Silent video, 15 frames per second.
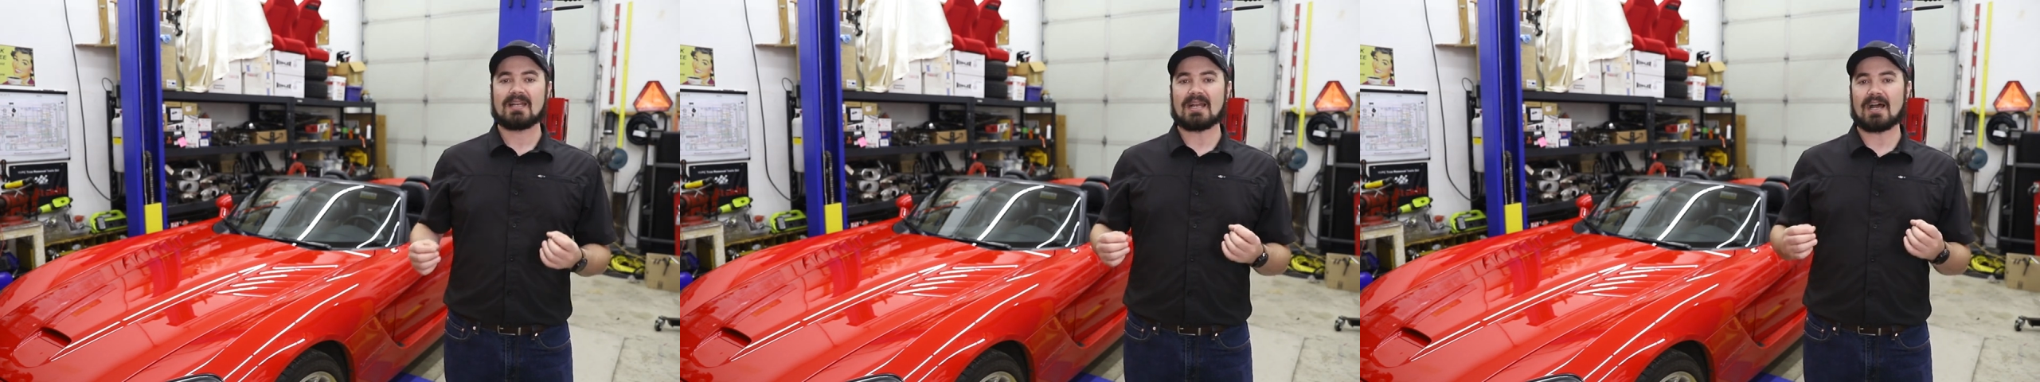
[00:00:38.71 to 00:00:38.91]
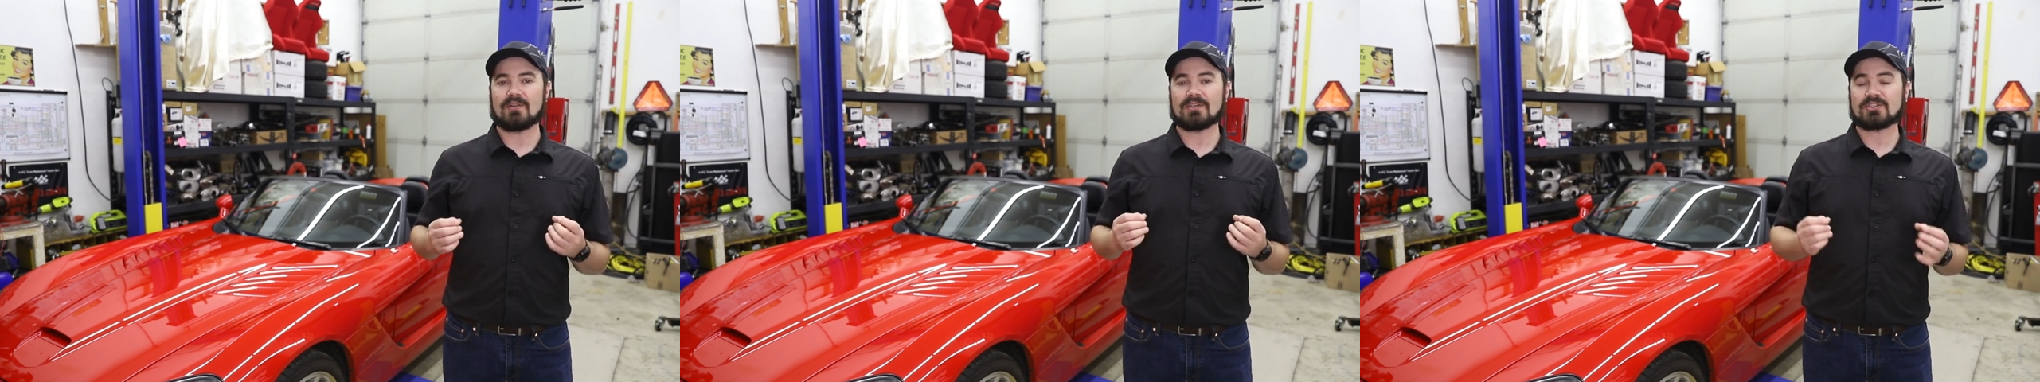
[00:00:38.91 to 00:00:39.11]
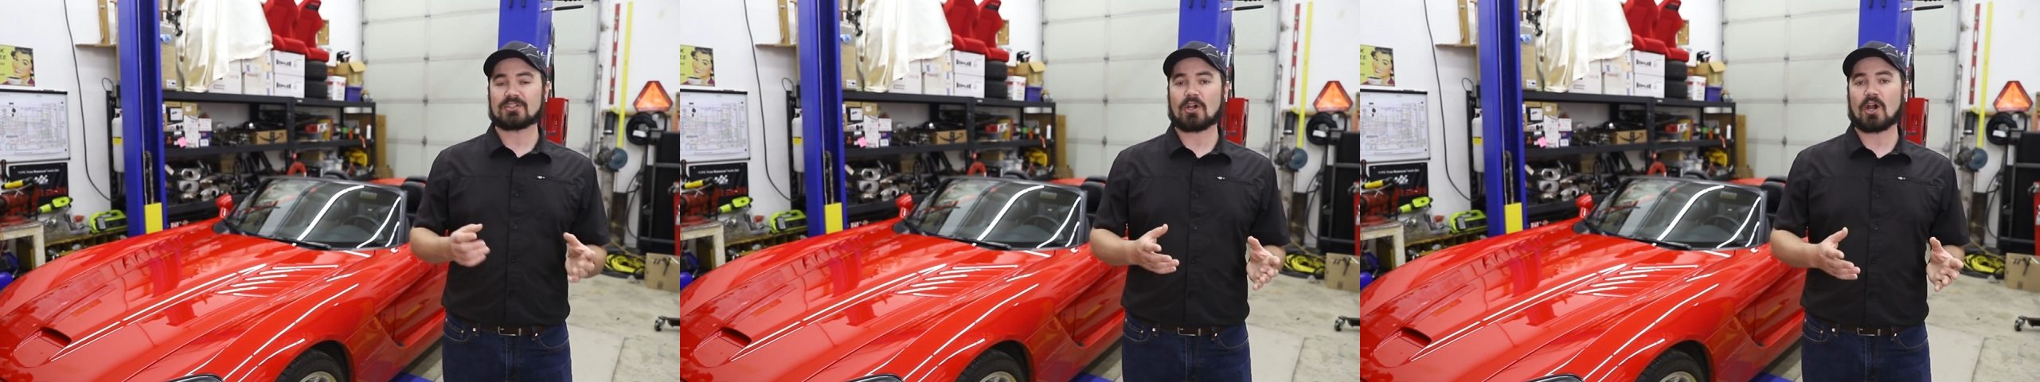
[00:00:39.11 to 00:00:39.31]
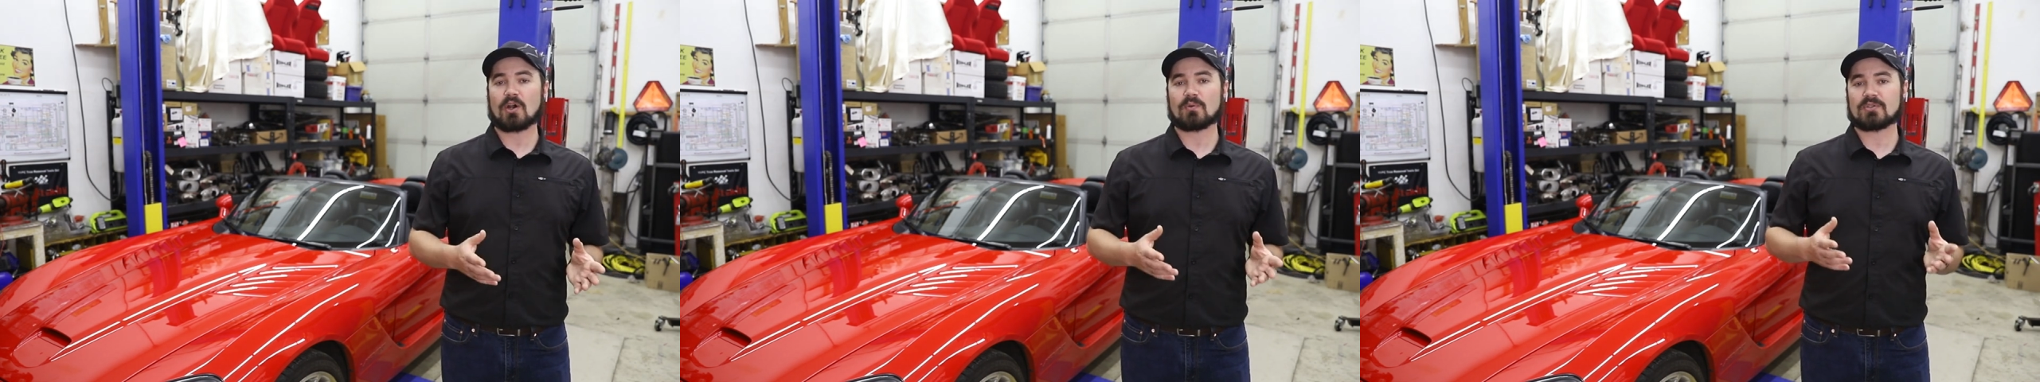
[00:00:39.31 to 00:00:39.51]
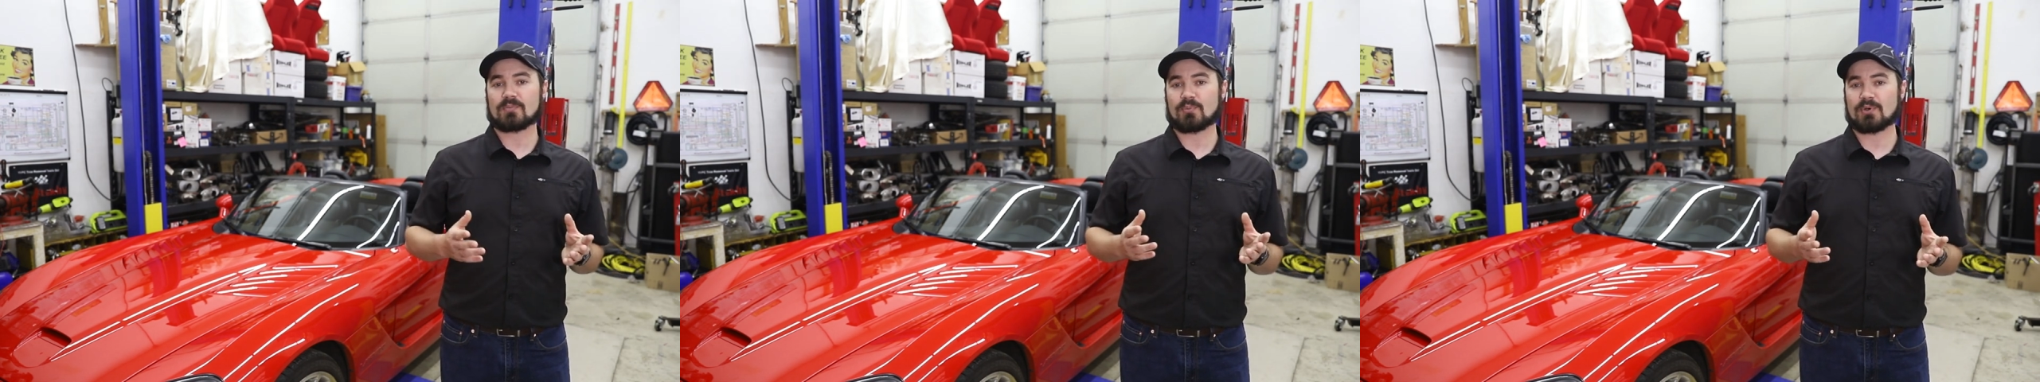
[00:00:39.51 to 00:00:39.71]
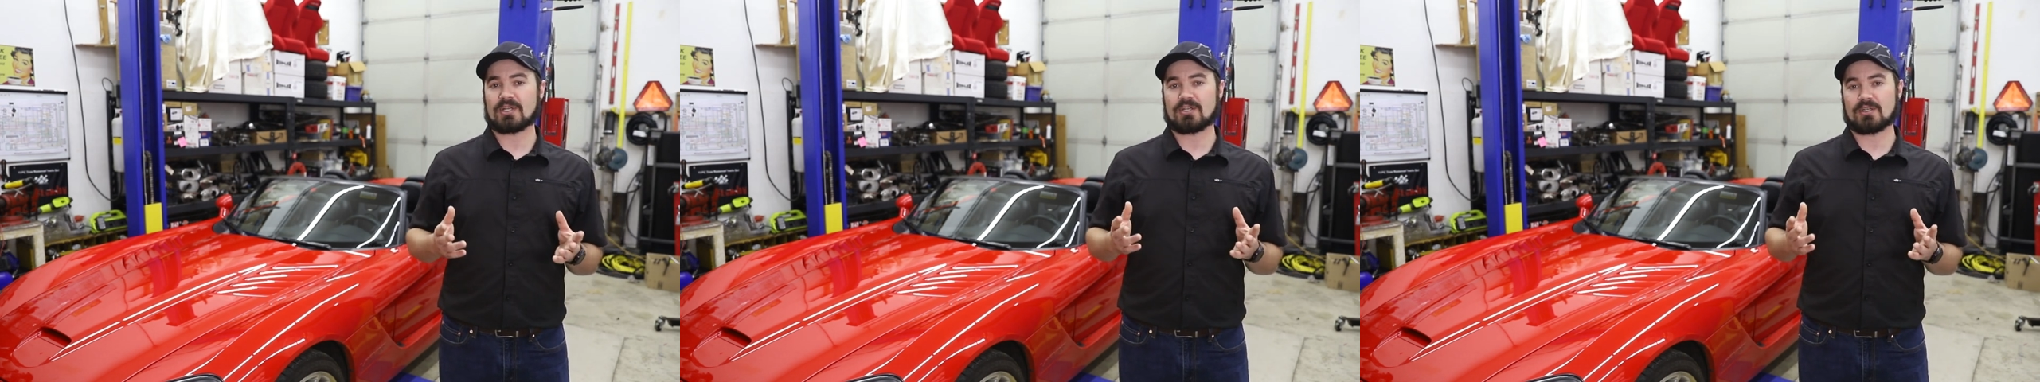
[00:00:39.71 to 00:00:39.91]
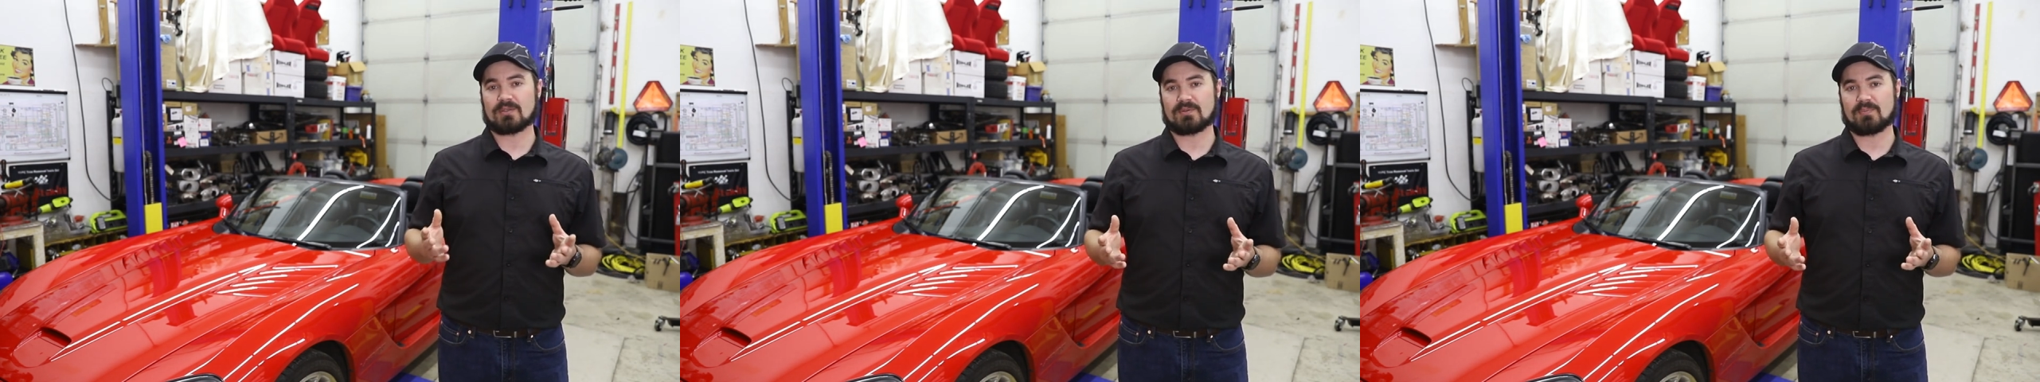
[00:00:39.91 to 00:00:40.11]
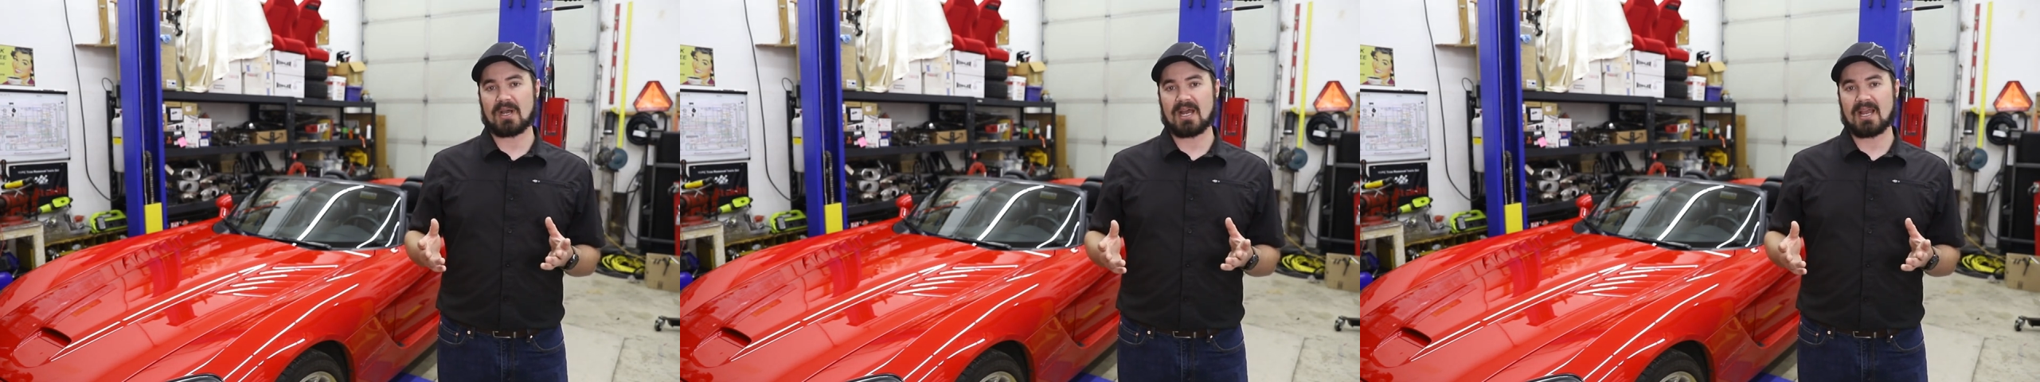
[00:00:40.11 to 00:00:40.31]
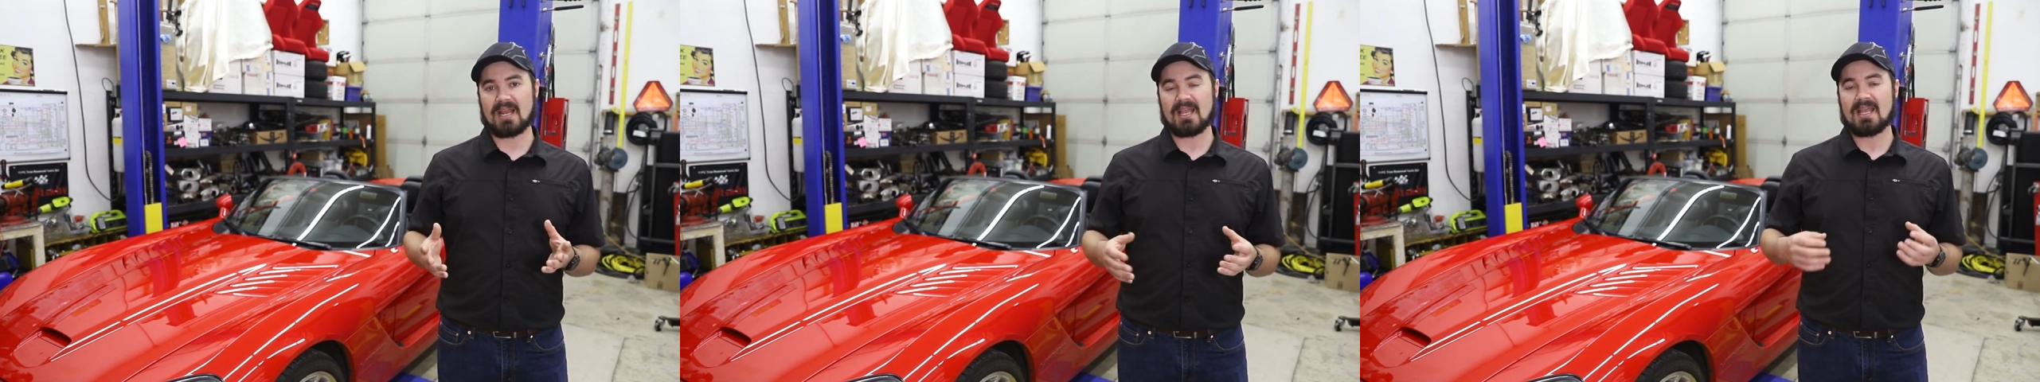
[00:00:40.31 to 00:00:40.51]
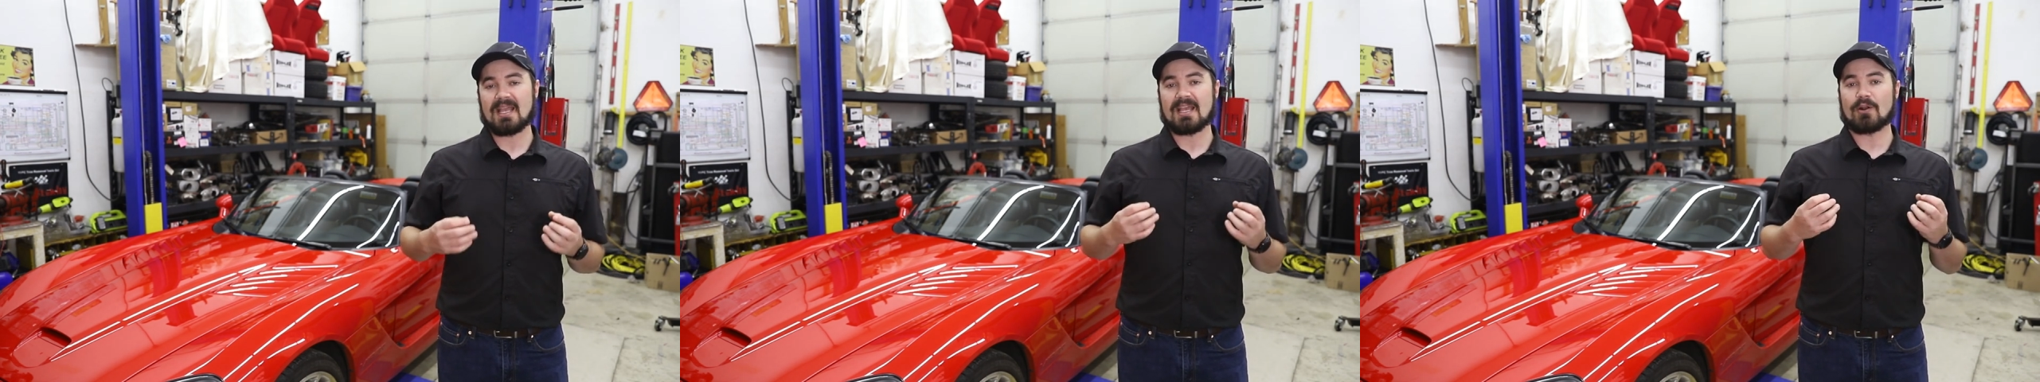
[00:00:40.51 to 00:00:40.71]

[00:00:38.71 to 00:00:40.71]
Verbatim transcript: Now this car was a pretty good buy.